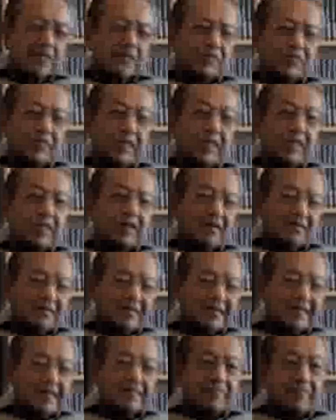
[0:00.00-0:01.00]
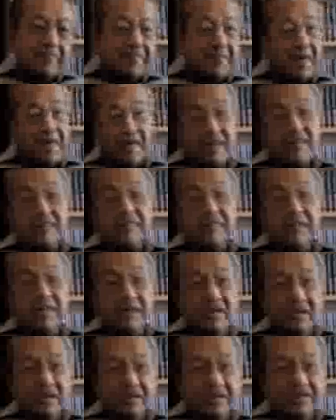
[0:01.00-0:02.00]
to think of some other
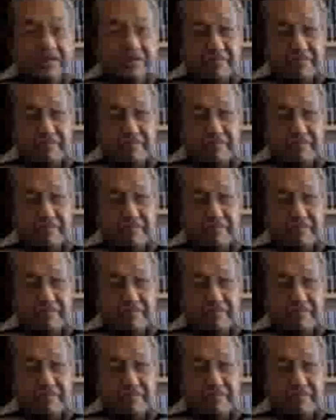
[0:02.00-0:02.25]
way of